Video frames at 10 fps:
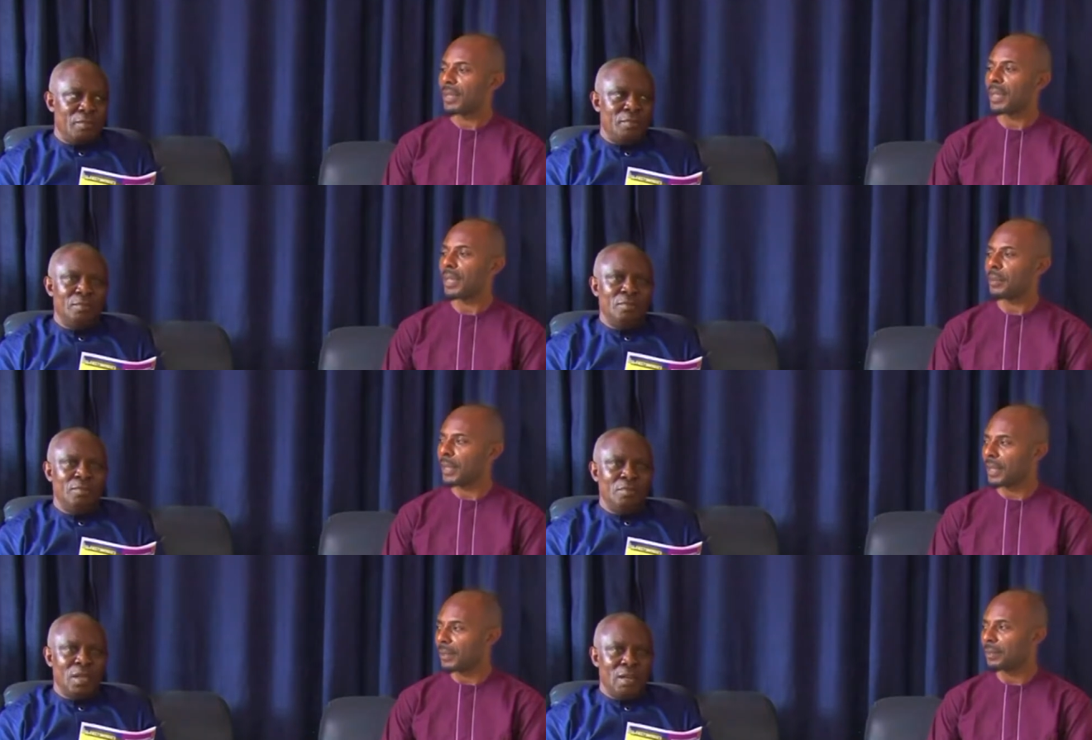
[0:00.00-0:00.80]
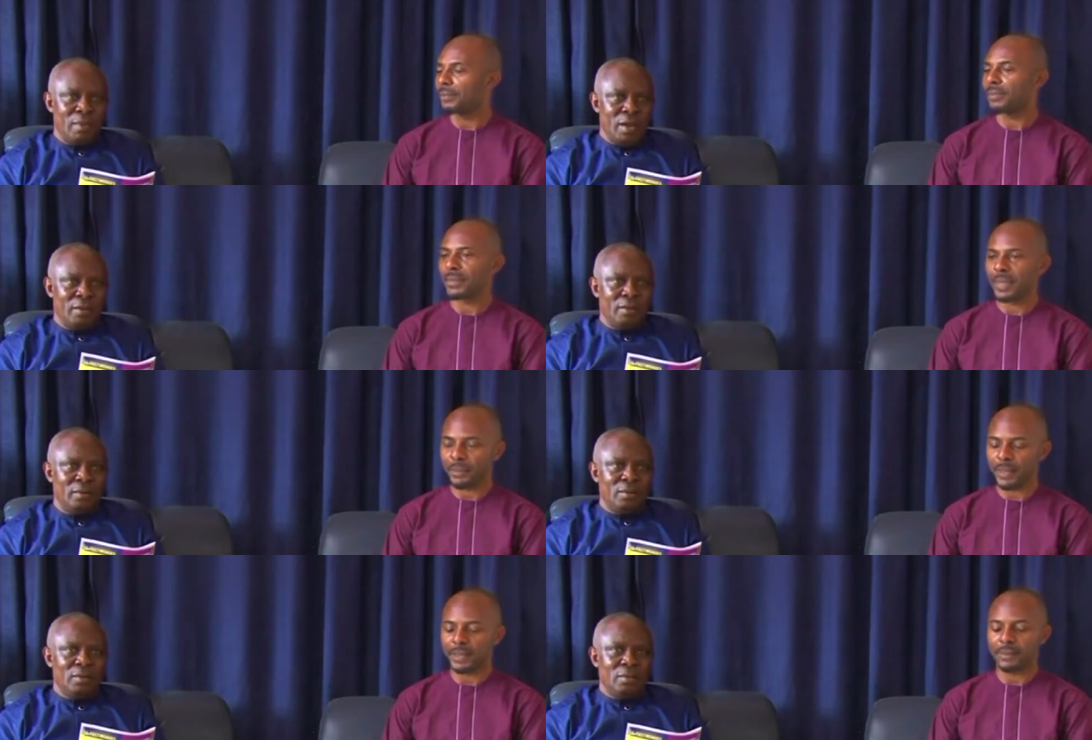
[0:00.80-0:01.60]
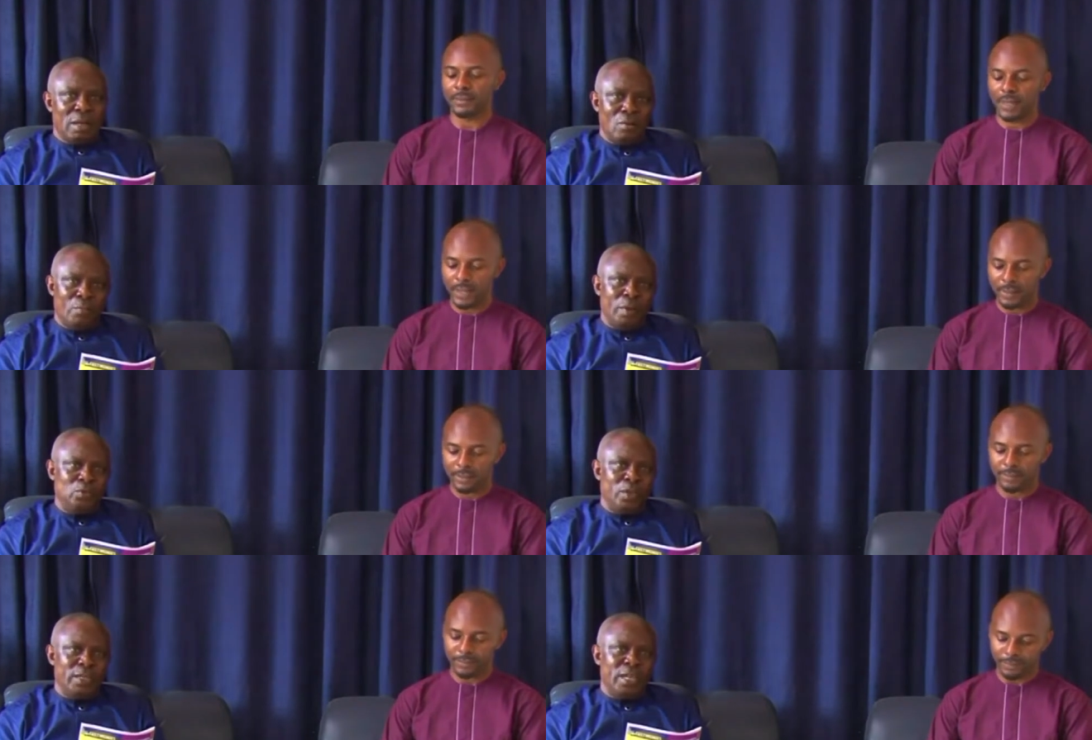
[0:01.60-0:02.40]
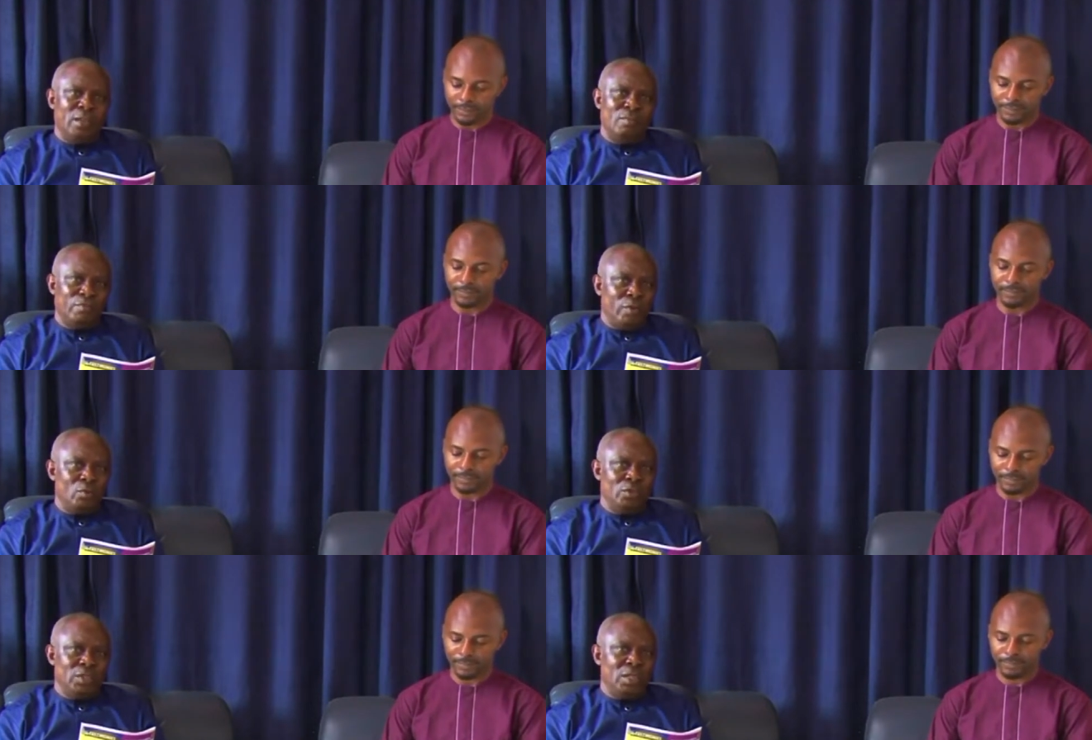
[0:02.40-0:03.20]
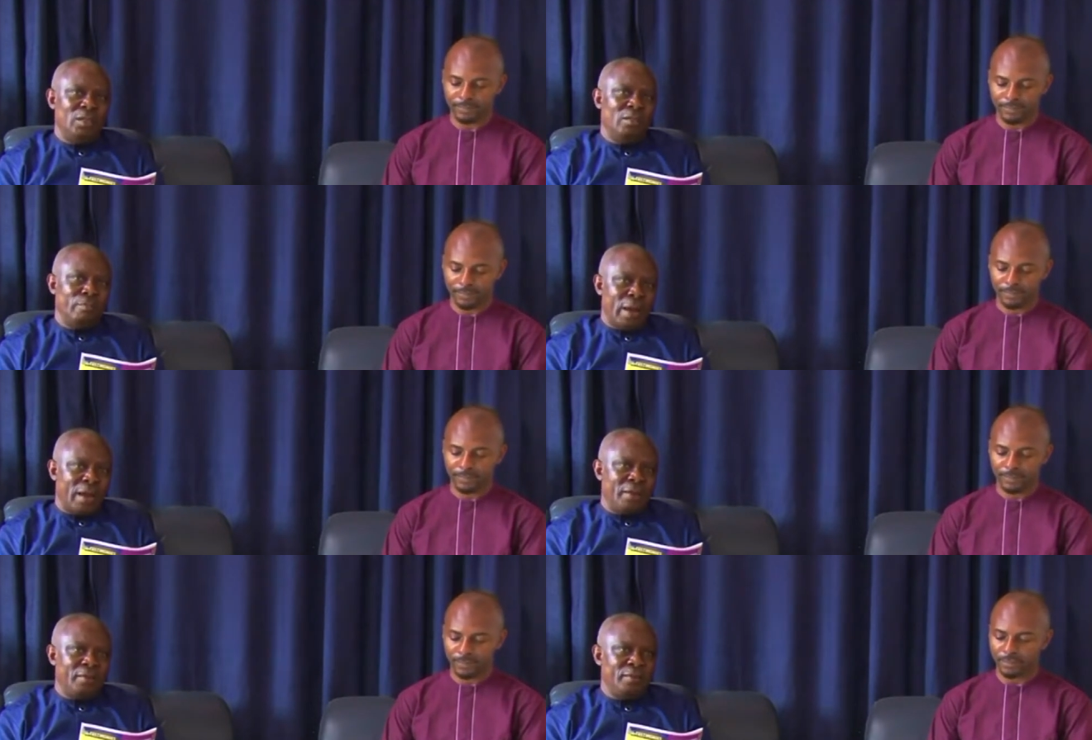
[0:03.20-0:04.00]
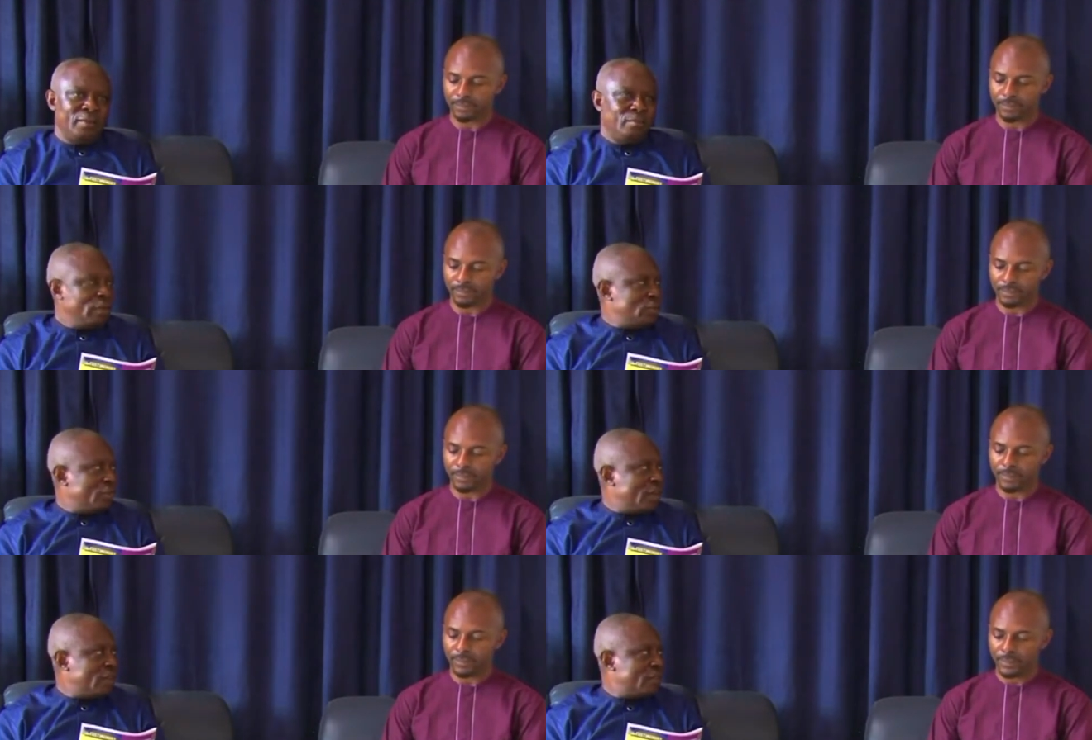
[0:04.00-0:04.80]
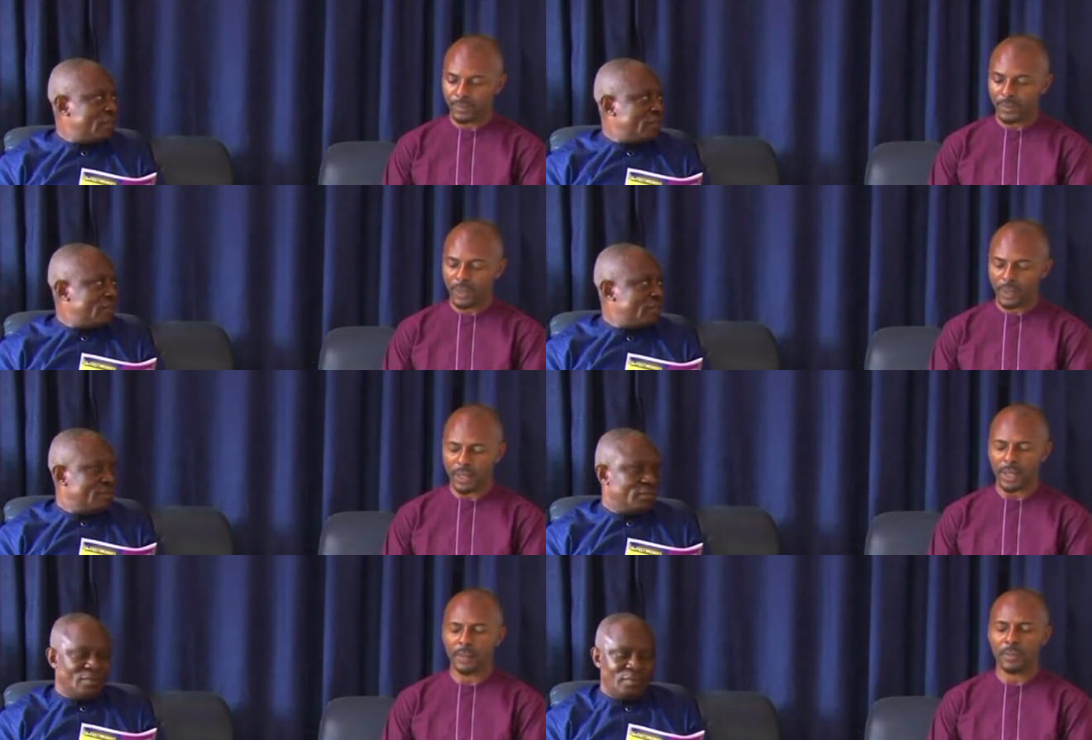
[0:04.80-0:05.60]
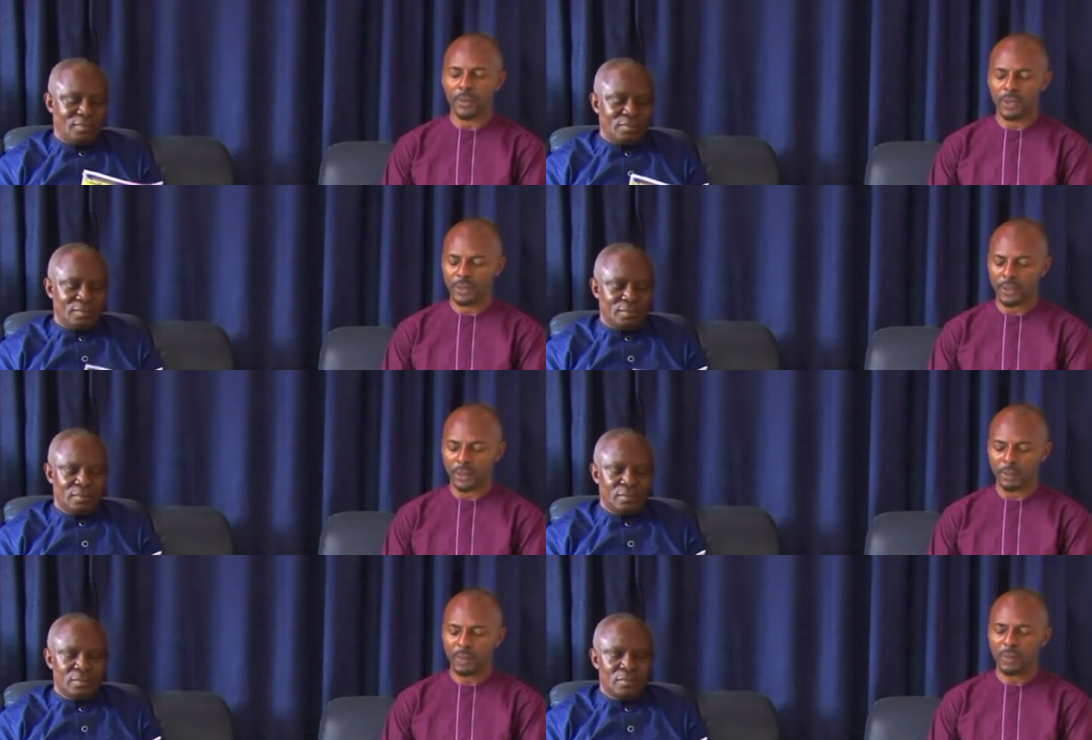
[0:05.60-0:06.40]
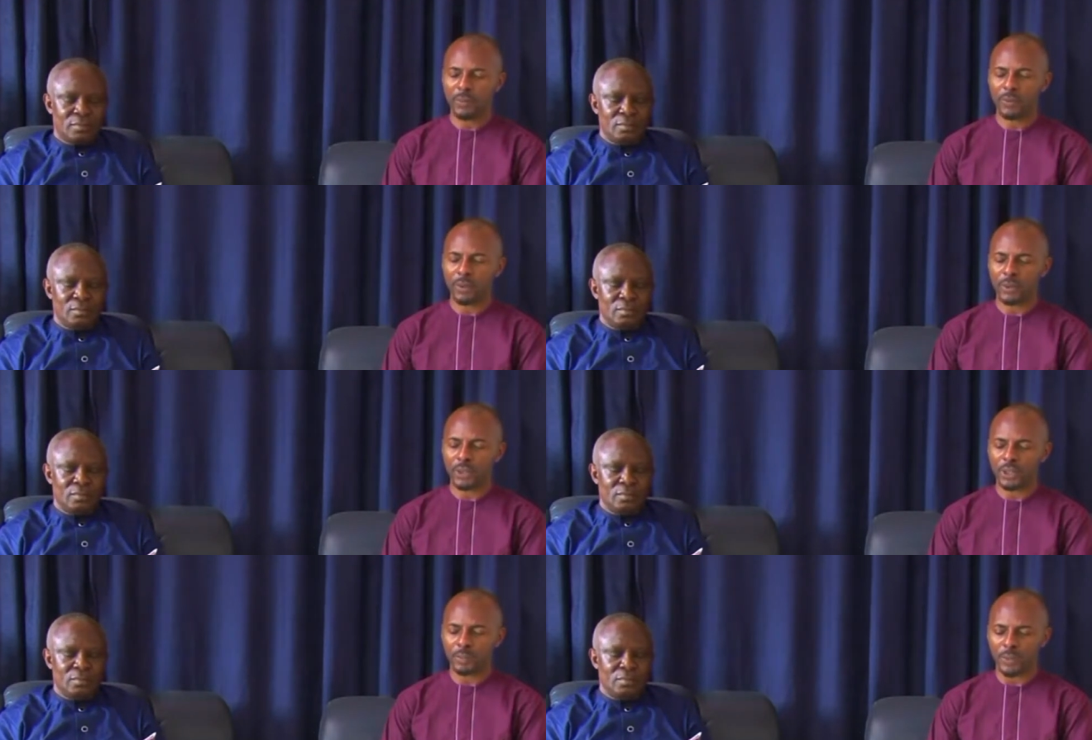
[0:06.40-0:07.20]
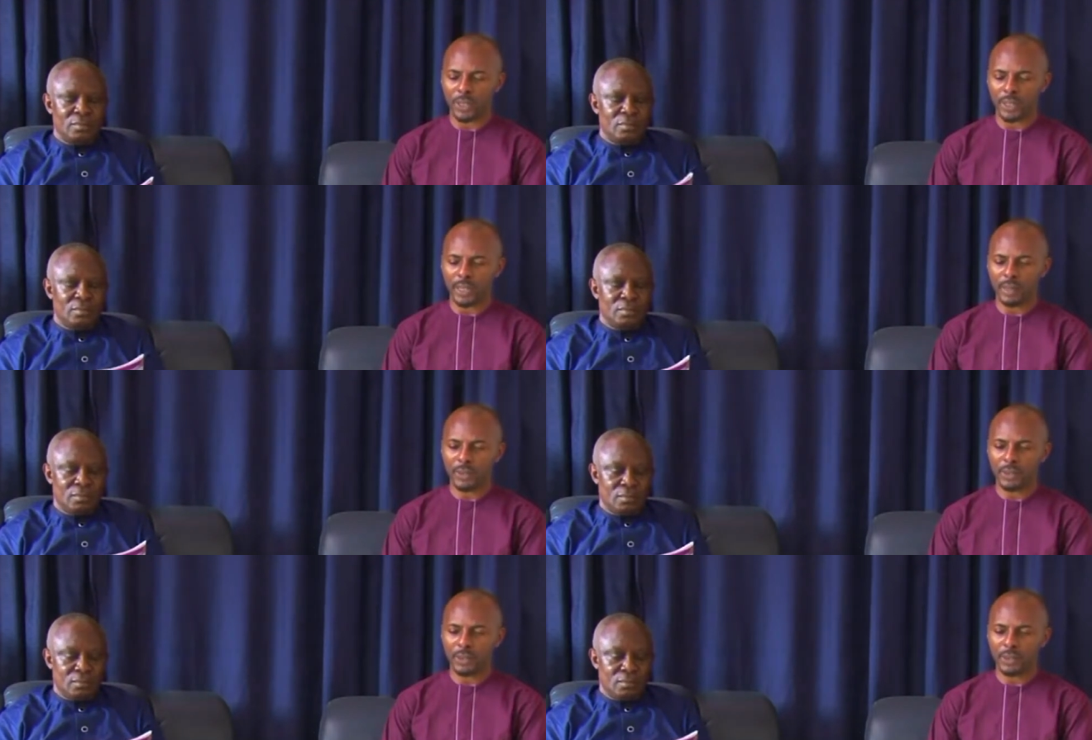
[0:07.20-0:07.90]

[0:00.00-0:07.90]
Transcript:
Speaker 1: name.
Speaker 2: Amen. Amen. Amen.
Speaker 1: Can we pray together before we say bye? Pastor Frank.
Speaker 2: Yeah, praise God. Maybe before we just pray, let